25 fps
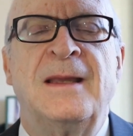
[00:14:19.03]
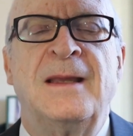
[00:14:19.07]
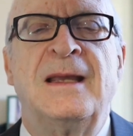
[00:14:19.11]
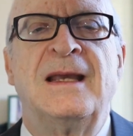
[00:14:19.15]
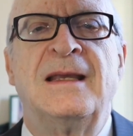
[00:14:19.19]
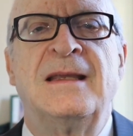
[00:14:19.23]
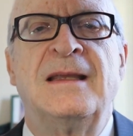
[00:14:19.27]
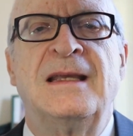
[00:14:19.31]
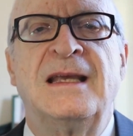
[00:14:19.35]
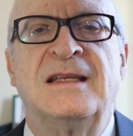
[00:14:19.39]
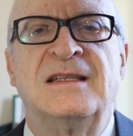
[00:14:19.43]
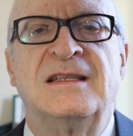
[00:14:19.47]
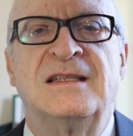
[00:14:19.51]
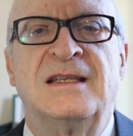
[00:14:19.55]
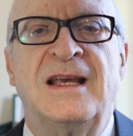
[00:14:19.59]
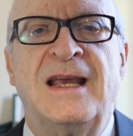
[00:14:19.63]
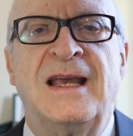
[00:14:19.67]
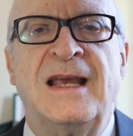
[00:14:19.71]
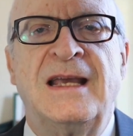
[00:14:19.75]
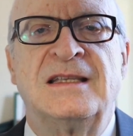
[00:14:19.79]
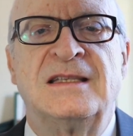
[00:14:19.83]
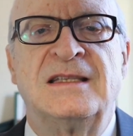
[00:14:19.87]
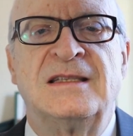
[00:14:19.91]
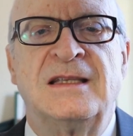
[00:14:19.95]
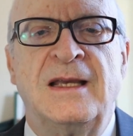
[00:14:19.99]
In this
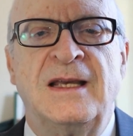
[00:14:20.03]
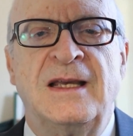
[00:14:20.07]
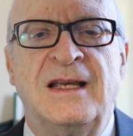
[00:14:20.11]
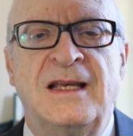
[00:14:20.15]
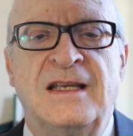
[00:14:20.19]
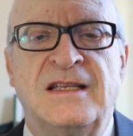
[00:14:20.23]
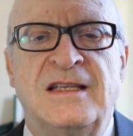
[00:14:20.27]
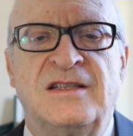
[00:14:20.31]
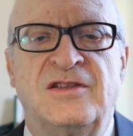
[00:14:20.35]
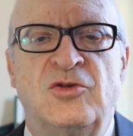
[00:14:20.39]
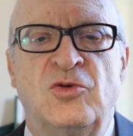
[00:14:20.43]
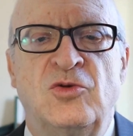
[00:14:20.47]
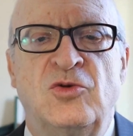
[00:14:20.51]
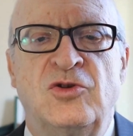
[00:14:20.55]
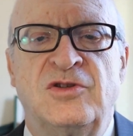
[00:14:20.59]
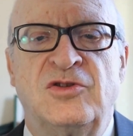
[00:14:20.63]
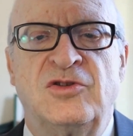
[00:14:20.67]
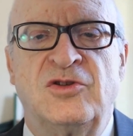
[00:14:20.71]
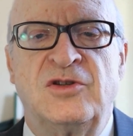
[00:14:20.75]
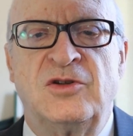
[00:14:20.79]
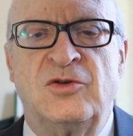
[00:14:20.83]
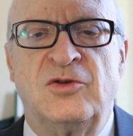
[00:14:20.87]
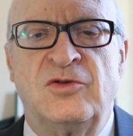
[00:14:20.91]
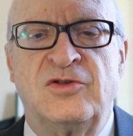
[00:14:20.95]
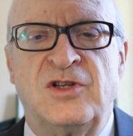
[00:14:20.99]
case, it is good
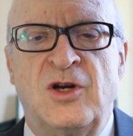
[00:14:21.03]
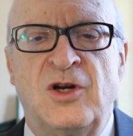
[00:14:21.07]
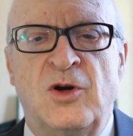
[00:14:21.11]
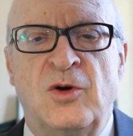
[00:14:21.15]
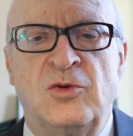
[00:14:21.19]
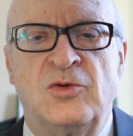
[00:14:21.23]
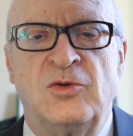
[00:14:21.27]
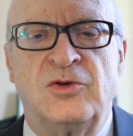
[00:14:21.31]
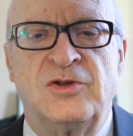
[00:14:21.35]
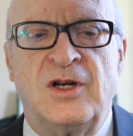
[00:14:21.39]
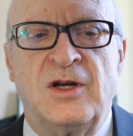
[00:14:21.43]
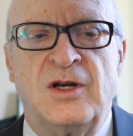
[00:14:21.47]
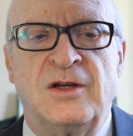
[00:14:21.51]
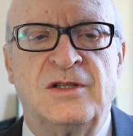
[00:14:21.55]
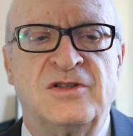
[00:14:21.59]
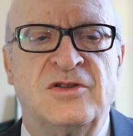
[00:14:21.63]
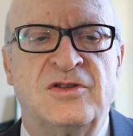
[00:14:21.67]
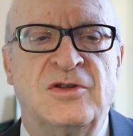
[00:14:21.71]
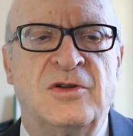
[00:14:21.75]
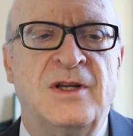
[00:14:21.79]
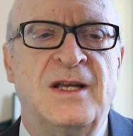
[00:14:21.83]
to use Okudox to